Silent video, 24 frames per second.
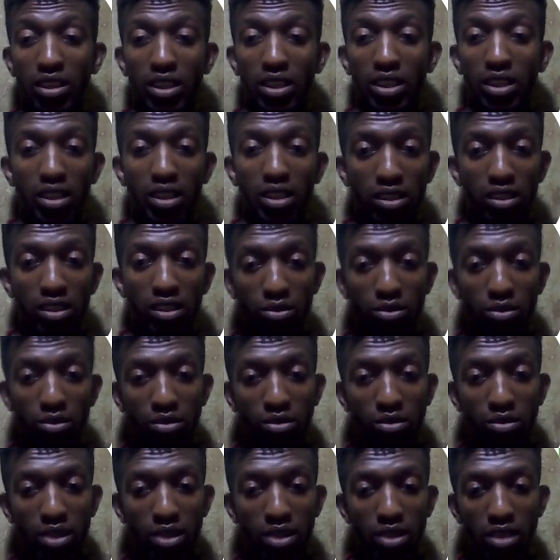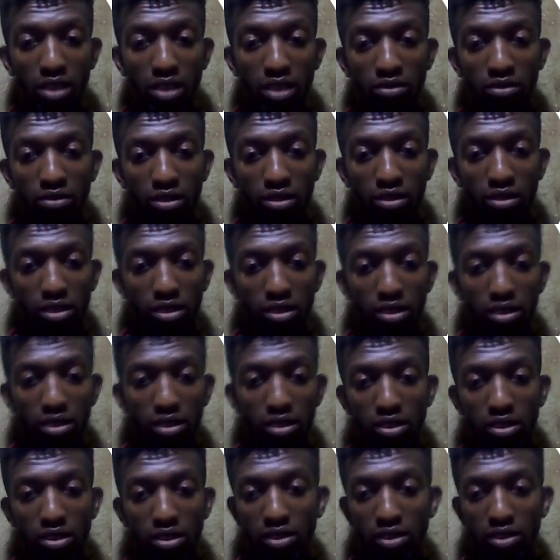and in
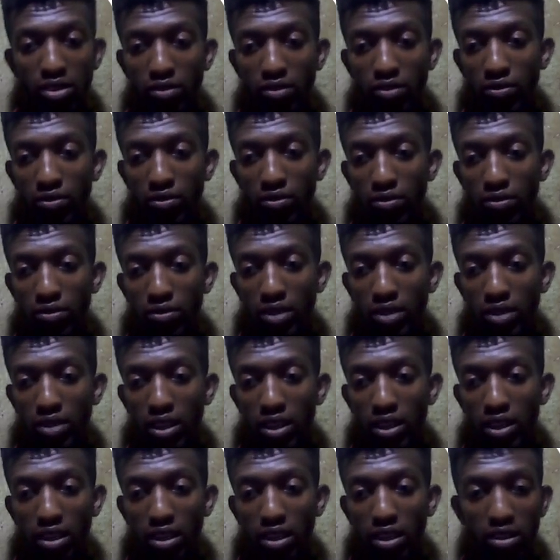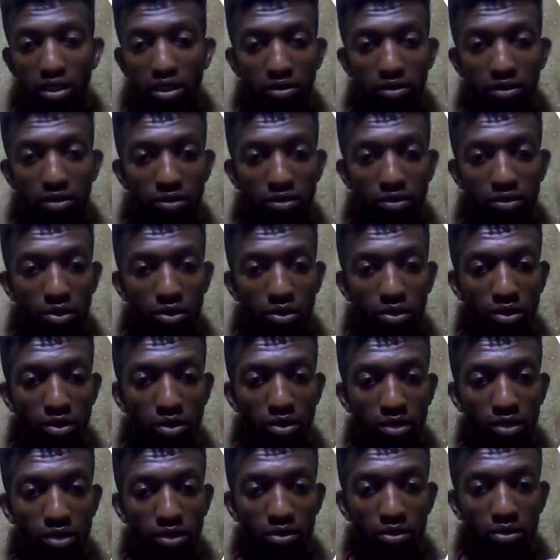2005,
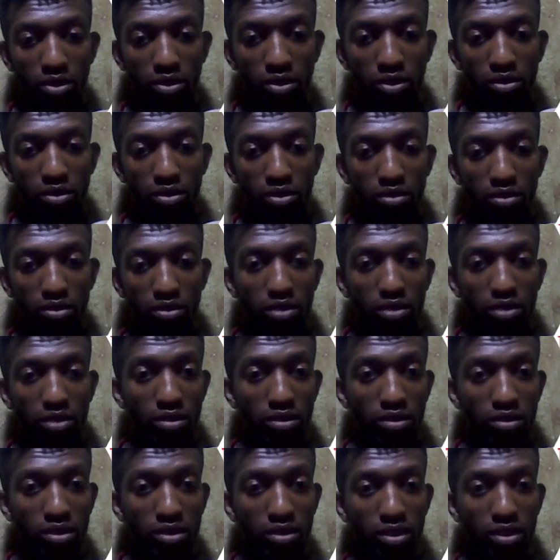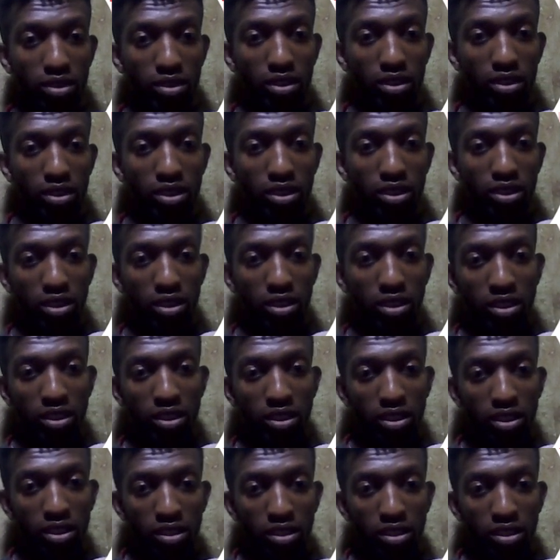I'm sorry, in 2003,
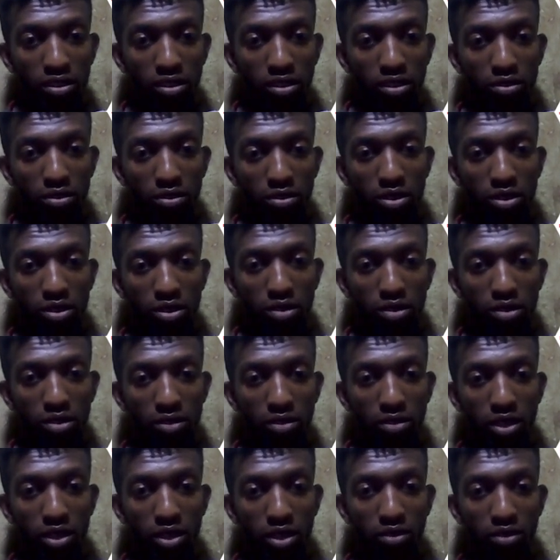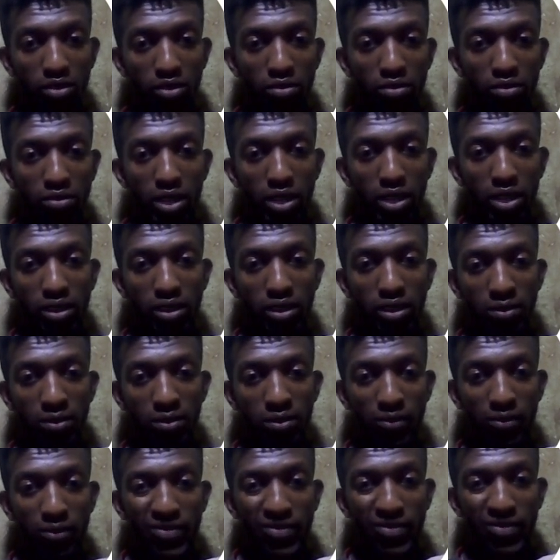there was some kind of buy.
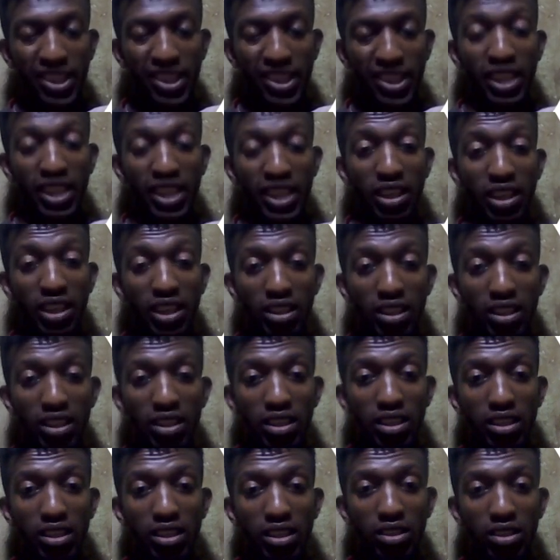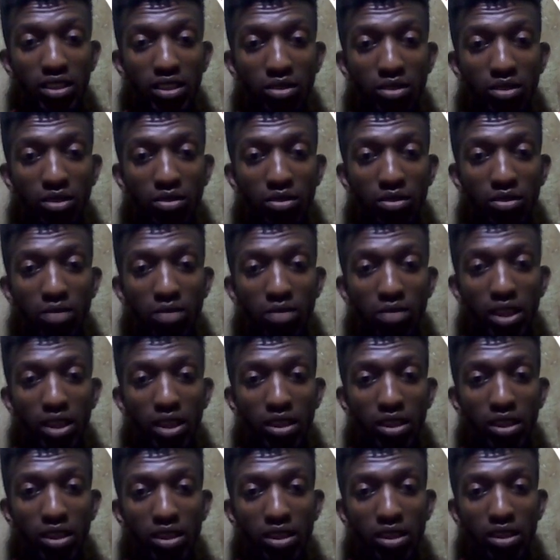Again, huge buy,
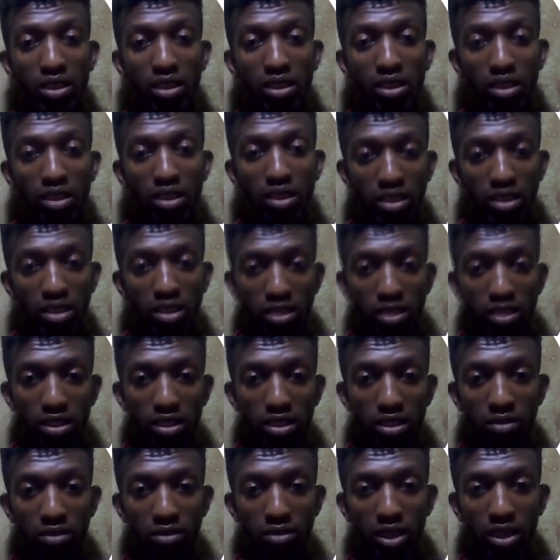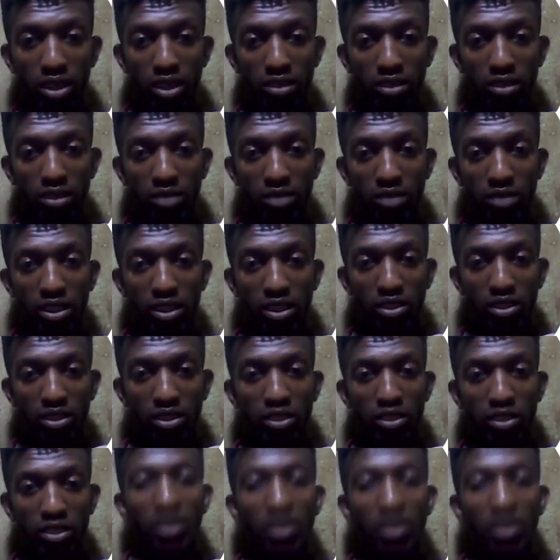then buy smashed.